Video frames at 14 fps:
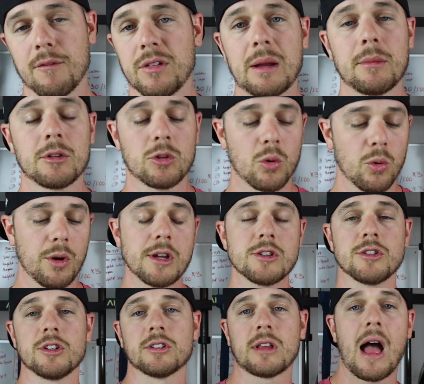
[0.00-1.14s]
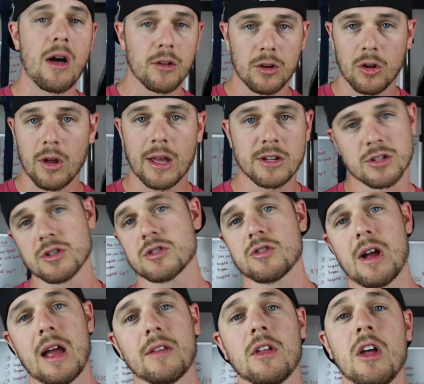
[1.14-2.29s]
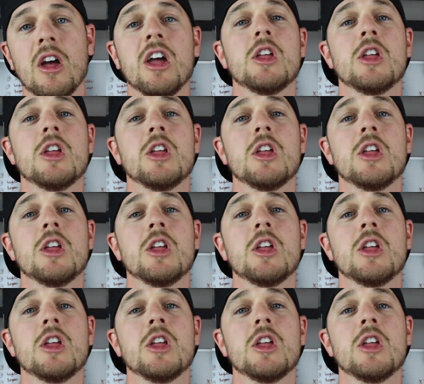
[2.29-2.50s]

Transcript: inflammatories or your Tylenol extra strength.